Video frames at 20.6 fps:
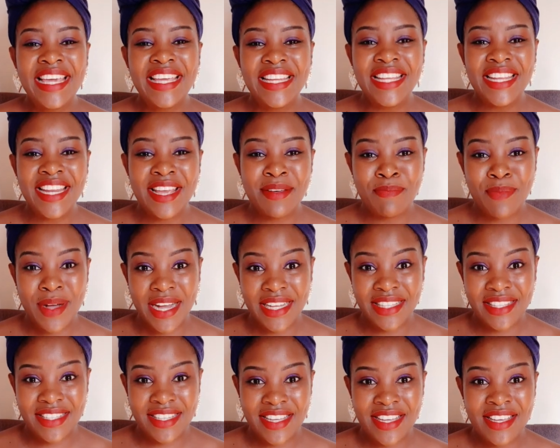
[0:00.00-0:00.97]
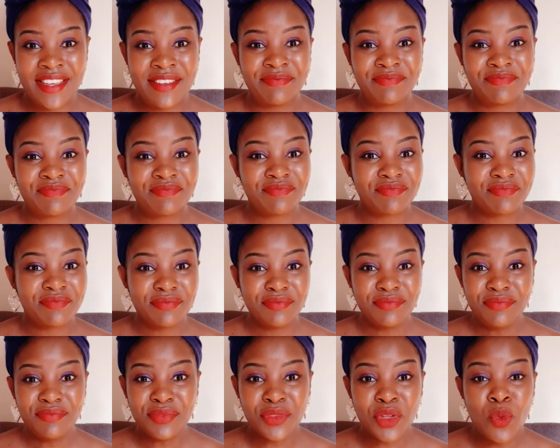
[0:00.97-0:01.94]
he did a party
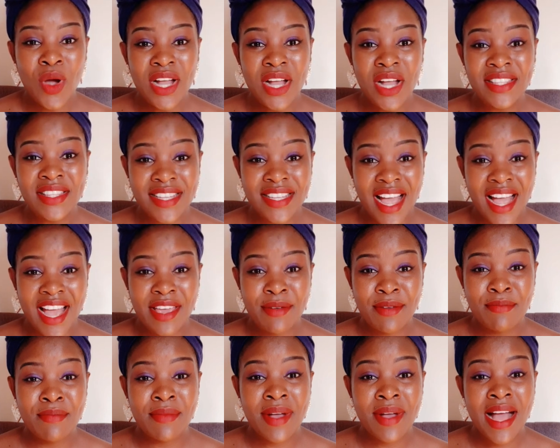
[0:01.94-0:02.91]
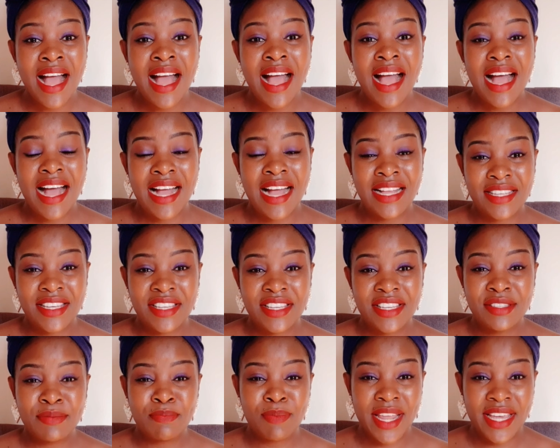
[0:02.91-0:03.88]
one time at
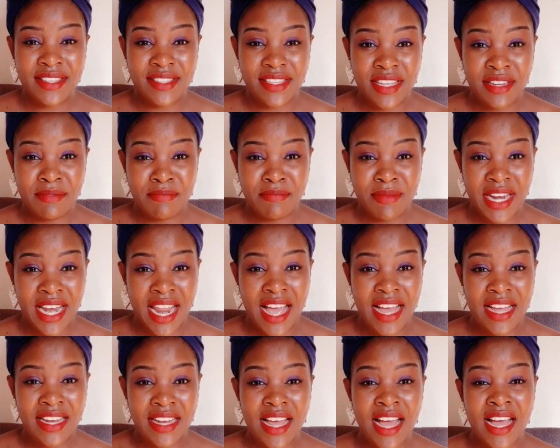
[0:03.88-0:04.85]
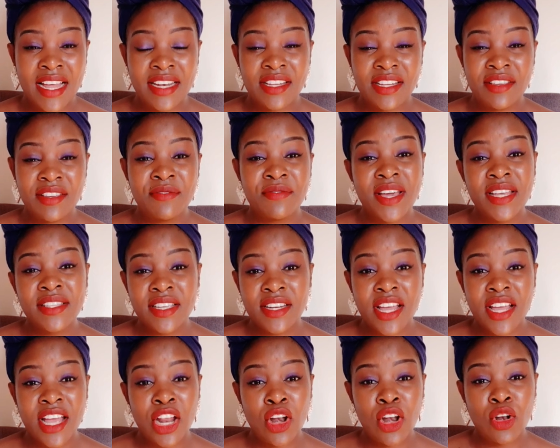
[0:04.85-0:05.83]
his place in Milan and
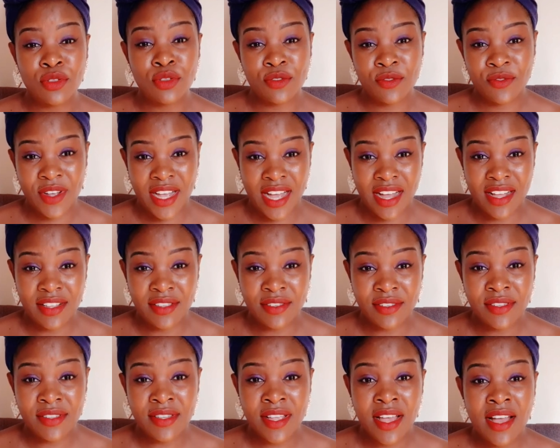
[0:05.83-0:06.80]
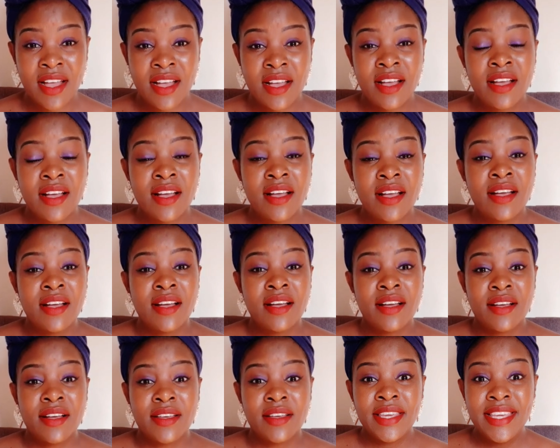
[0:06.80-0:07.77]
invited a lot of girls,
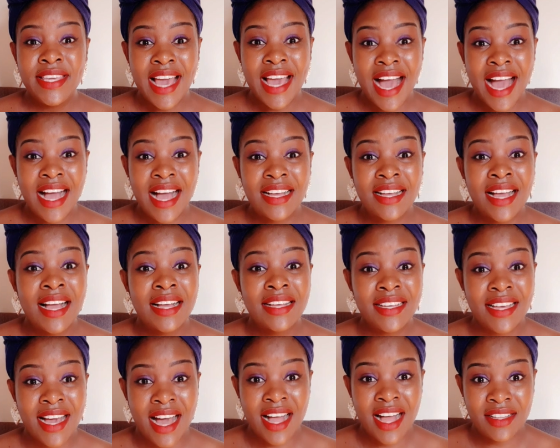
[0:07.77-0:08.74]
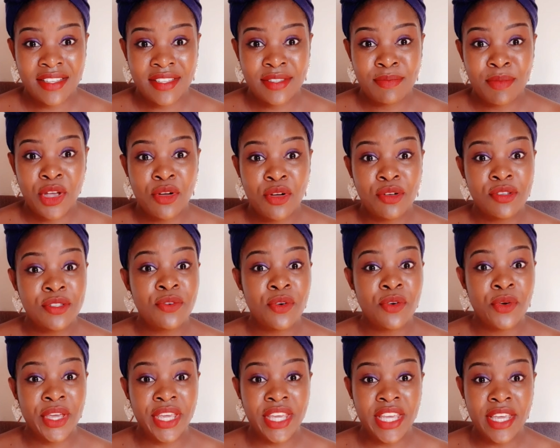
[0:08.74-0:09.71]
young girls, because
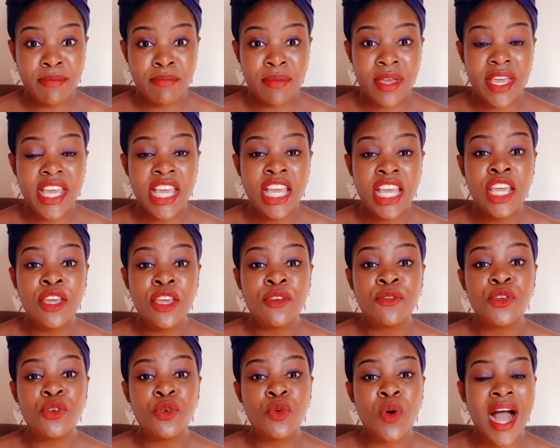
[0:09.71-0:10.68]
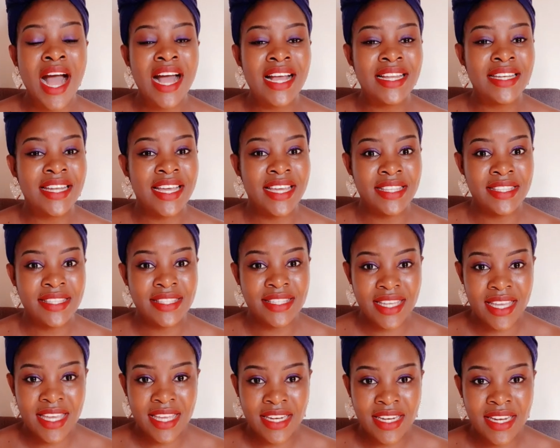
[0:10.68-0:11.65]
for him, if you are
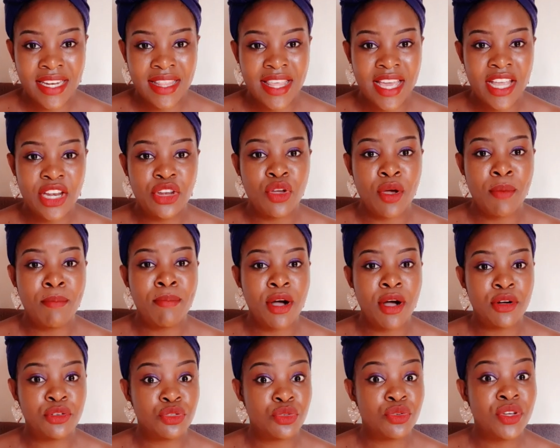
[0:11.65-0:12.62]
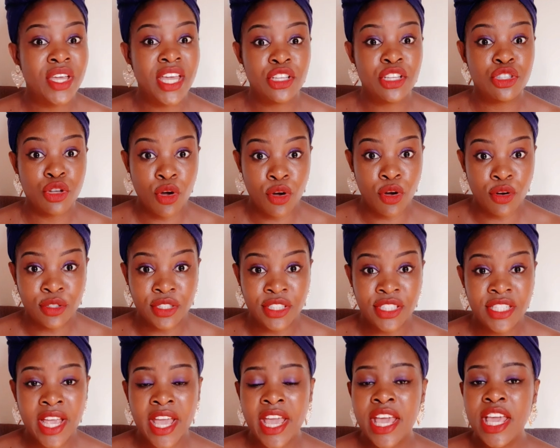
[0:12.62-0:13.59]
19, then you're about to get
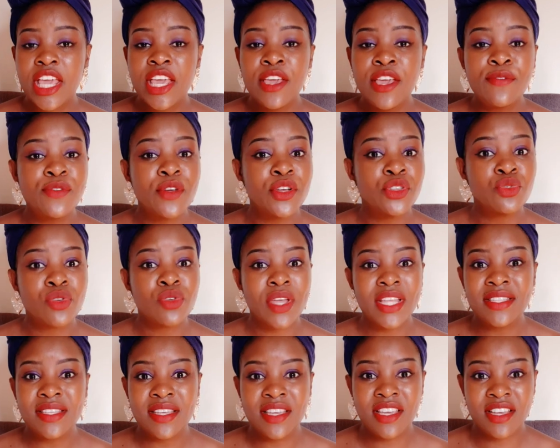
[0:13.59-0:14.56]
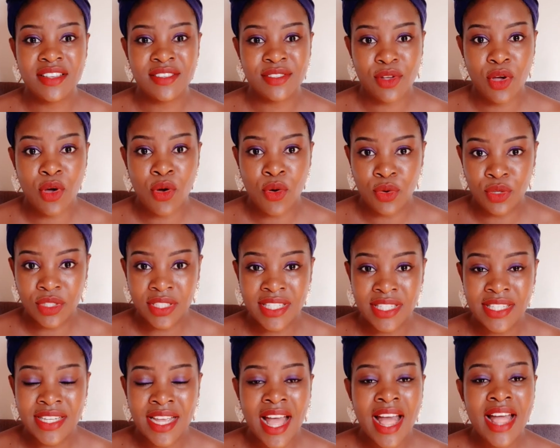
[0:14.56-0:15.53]
old. If you're 20 years
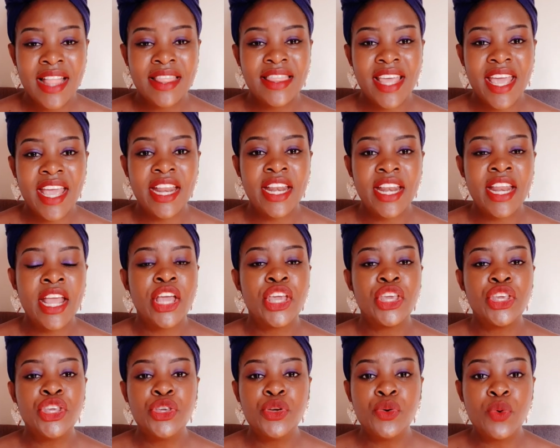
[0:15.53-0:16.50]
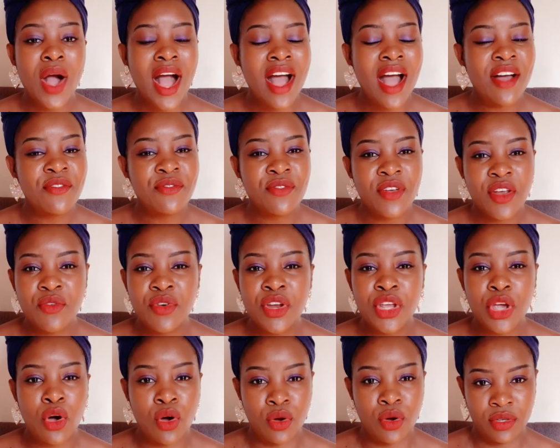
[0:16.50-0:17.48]
old, then you are
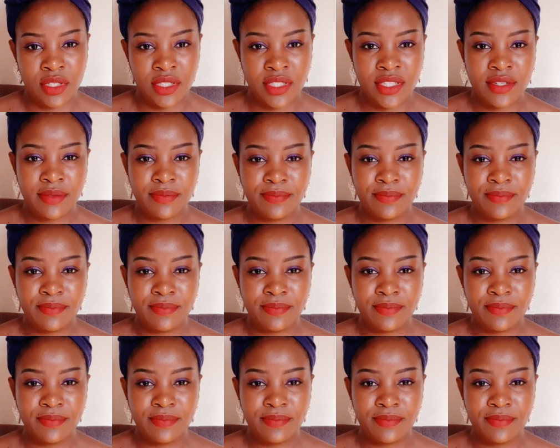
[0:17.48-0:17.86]
very old.